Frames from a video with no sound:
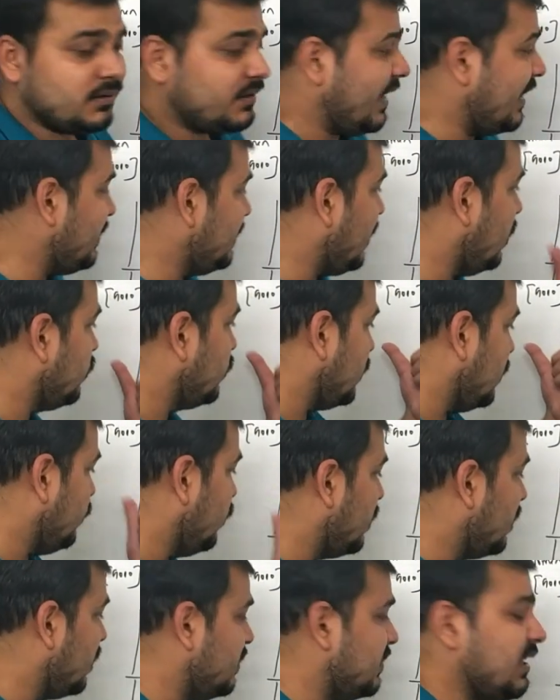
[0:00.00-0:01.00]
ten thousand
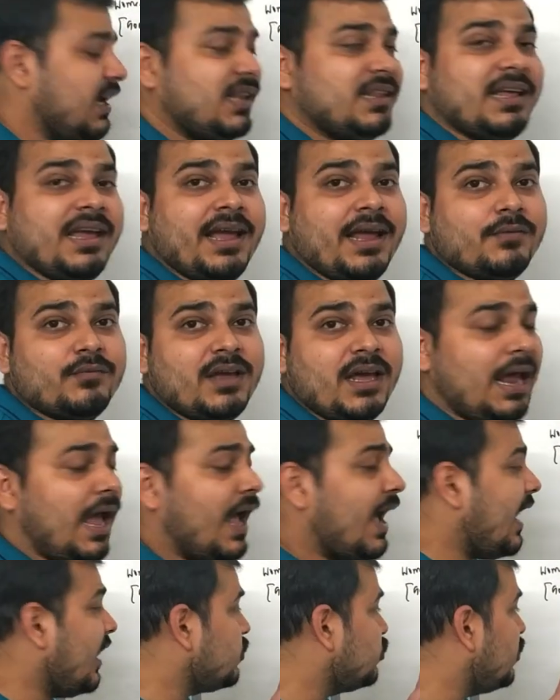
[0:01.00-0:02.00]
words are there, and we are
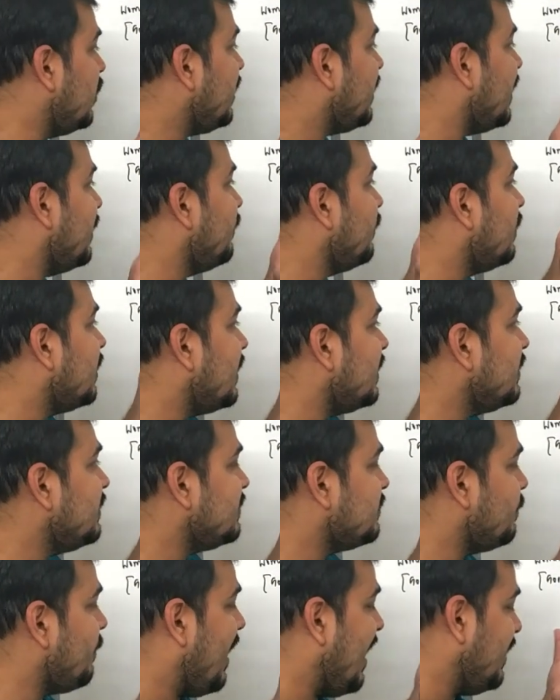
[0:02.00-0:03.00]
actually converting
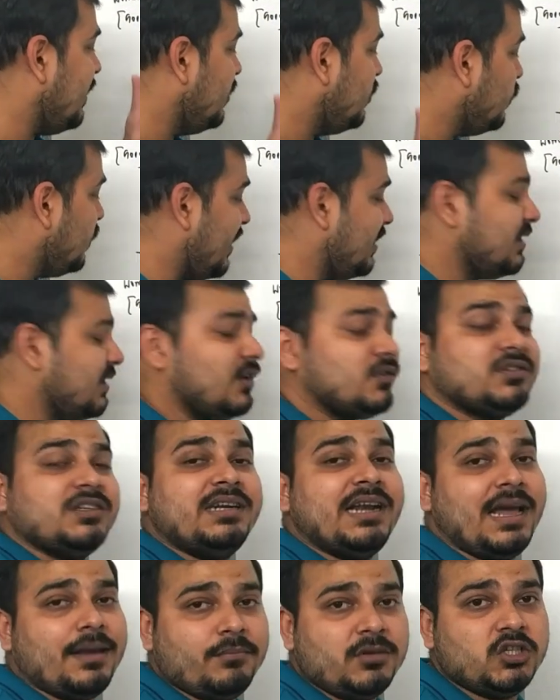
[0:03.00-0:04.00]
this man into ten thousand
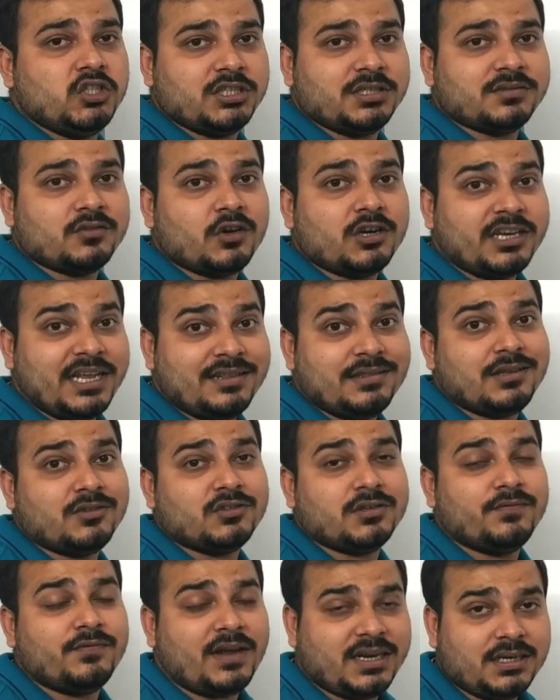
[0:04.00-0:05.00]
dimensions or ten
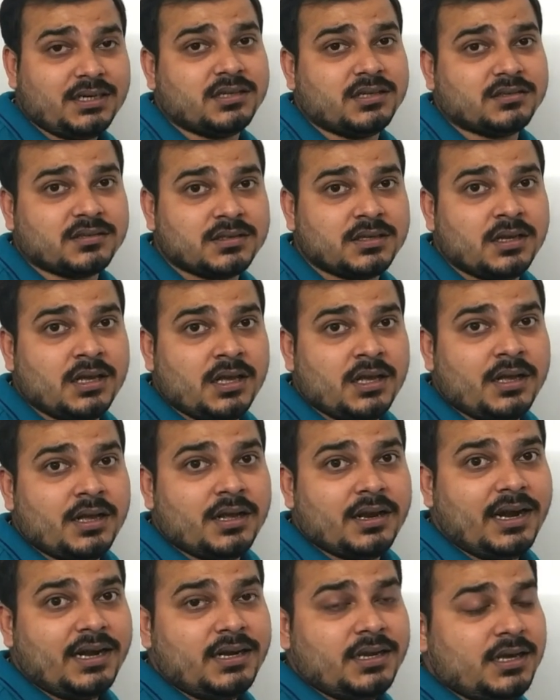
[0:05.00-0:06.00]
thousand vectors,
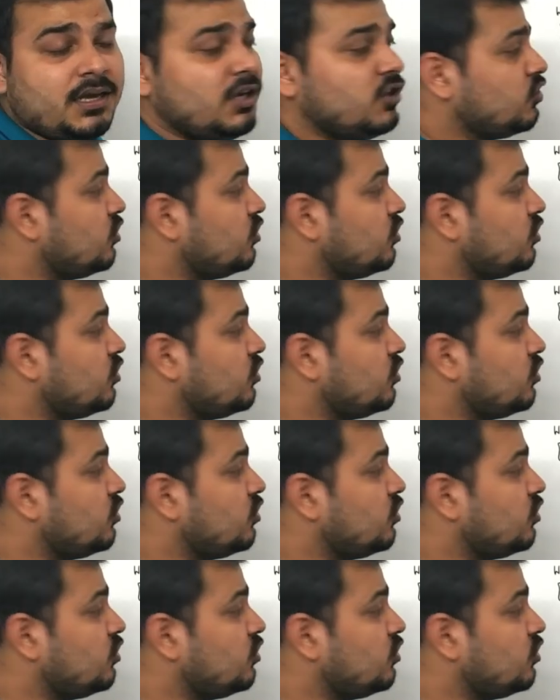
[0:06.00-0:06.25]
right?